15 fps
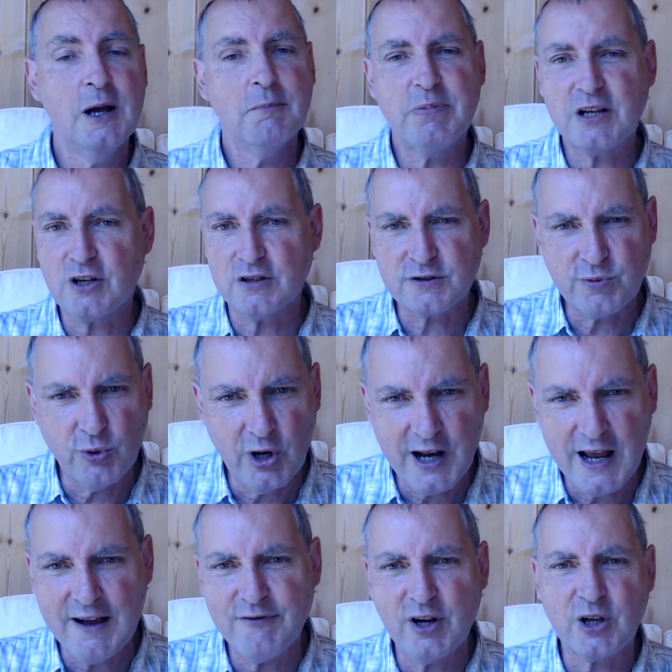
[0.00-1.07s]
because
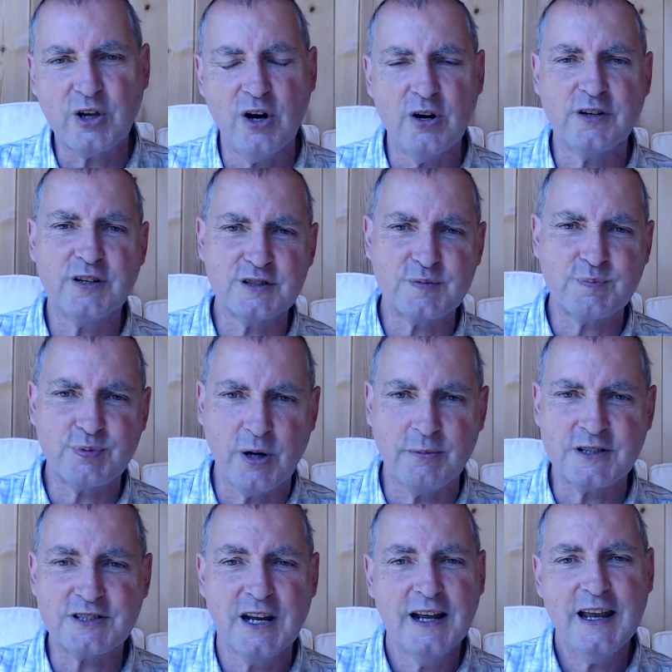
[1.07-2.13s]
whatever God has
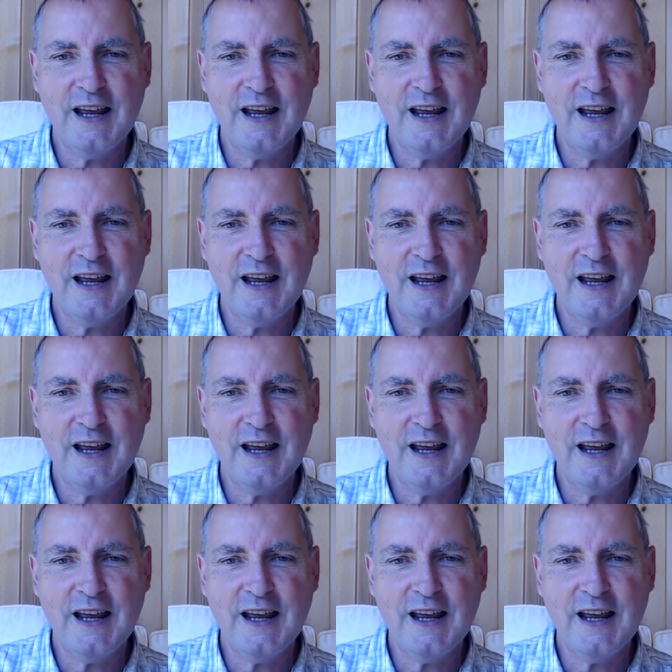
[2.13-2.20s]
promised,